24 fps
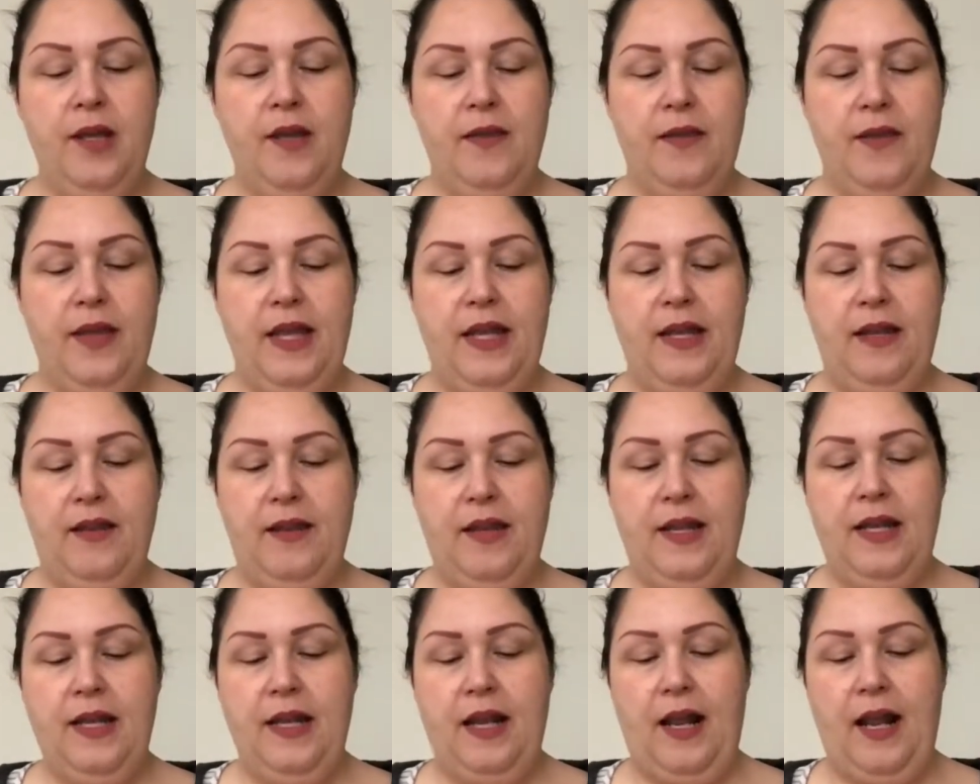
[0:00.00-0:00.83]

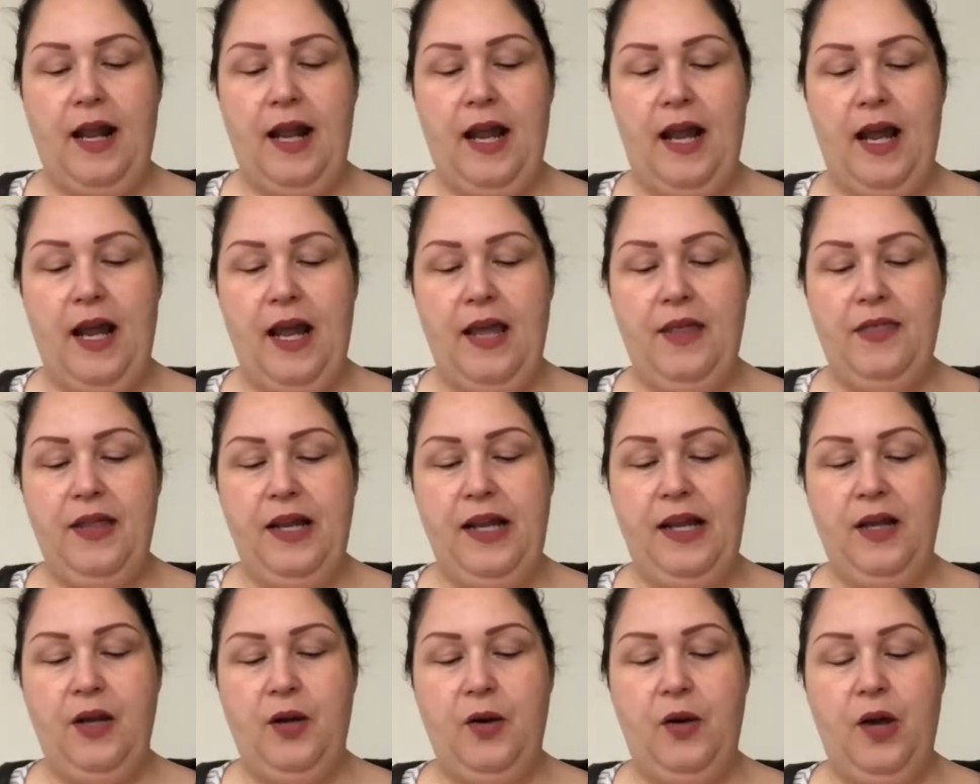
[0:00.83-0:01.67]
Then I
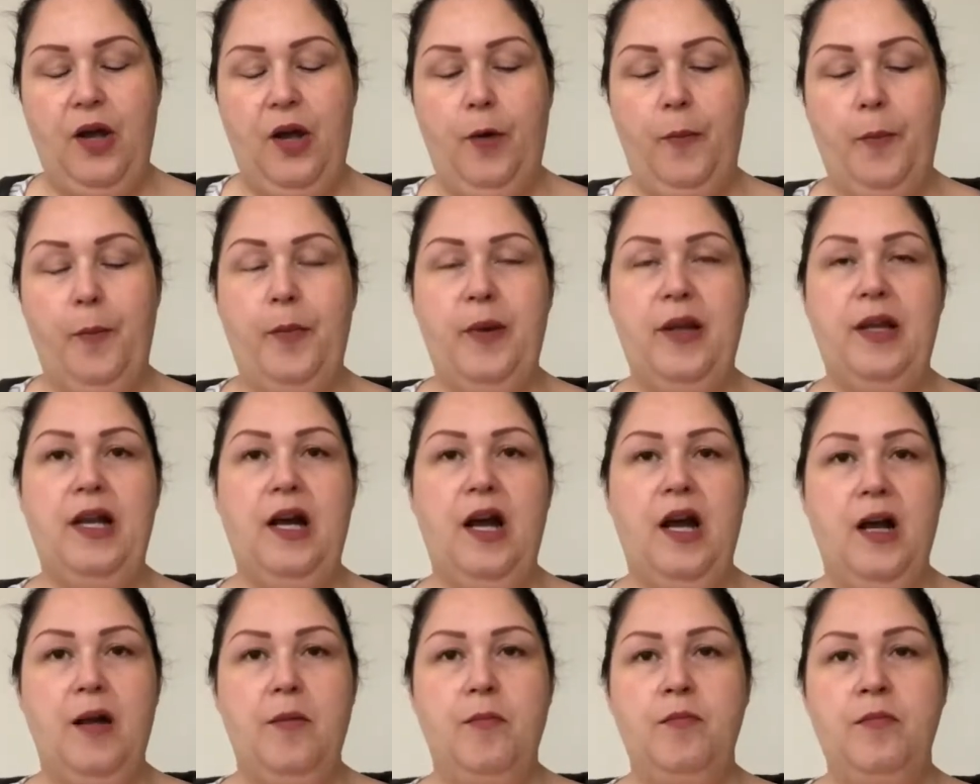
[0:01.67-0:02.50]
think it'll help. But
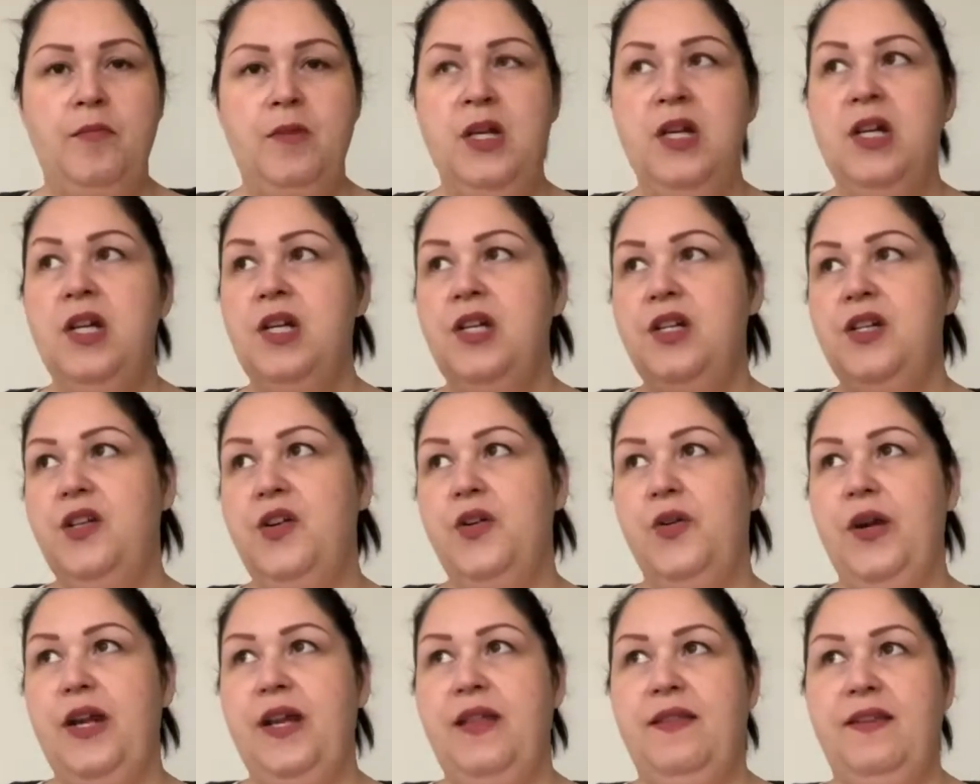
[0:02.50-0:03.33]

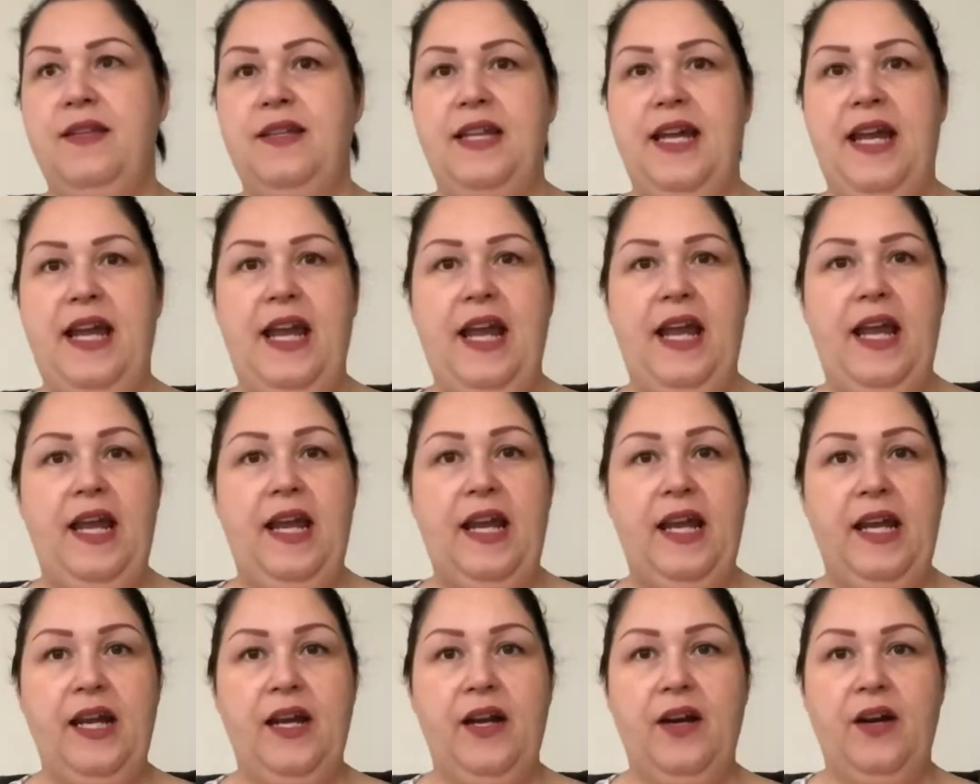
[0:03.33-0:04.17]
during the day
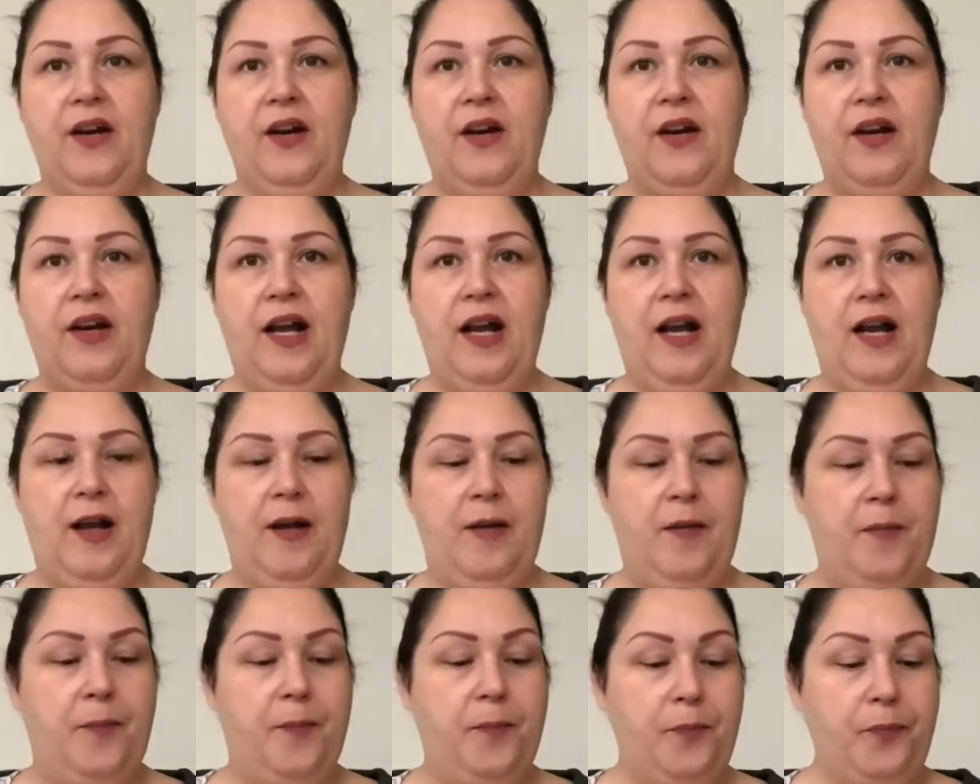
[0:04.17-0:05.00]
here,
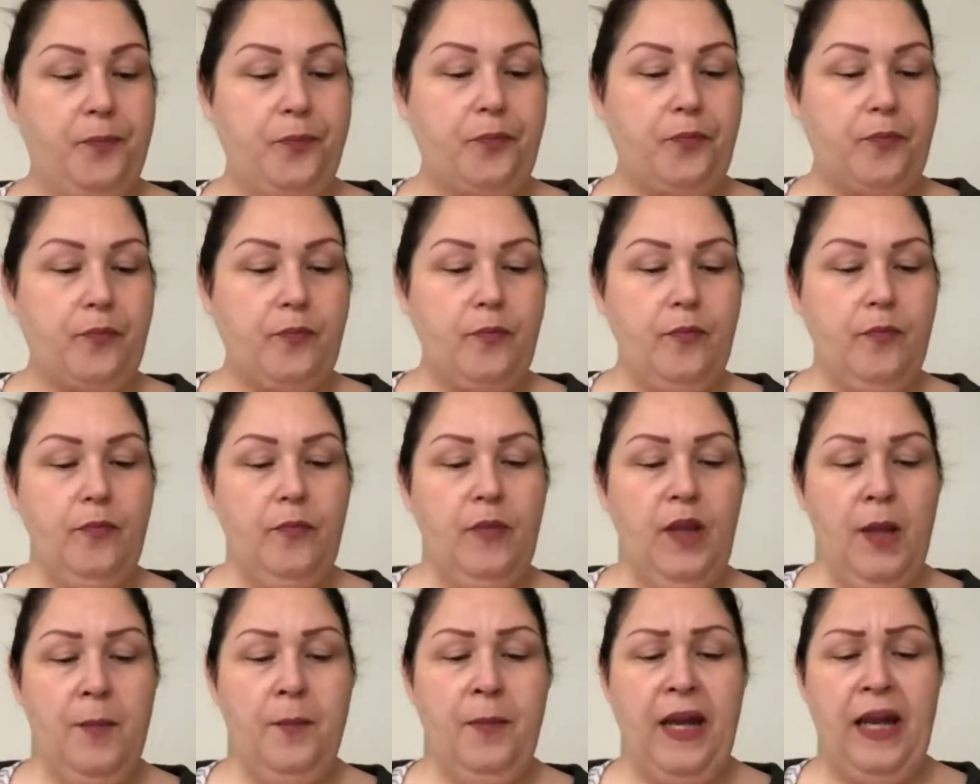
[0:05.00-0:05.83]

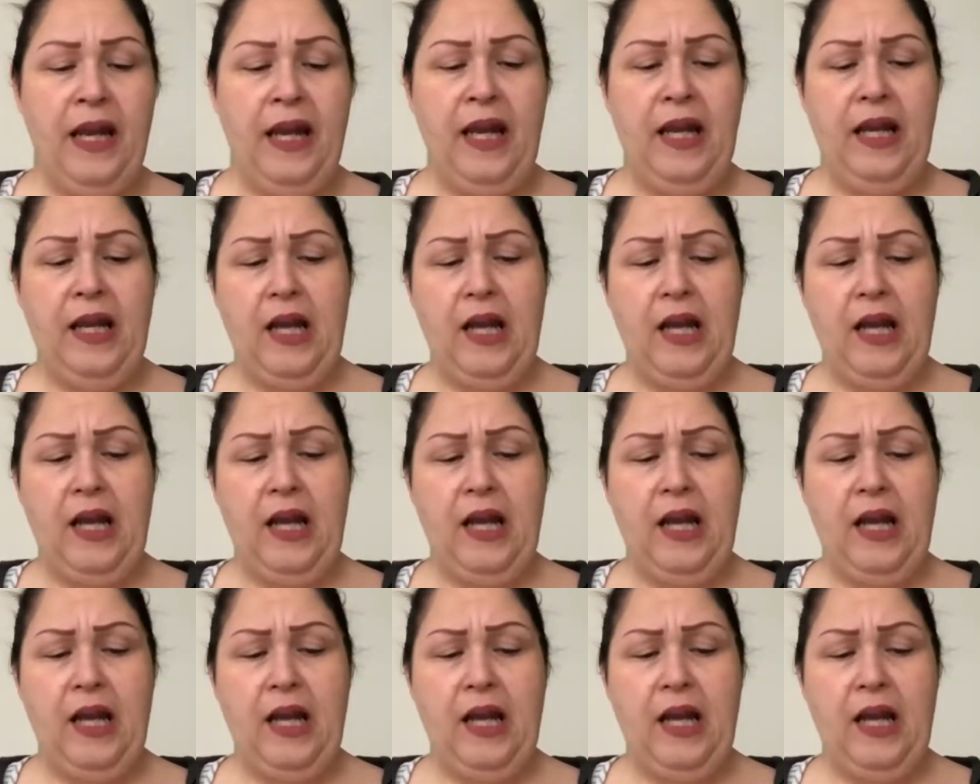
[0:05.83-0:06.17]
my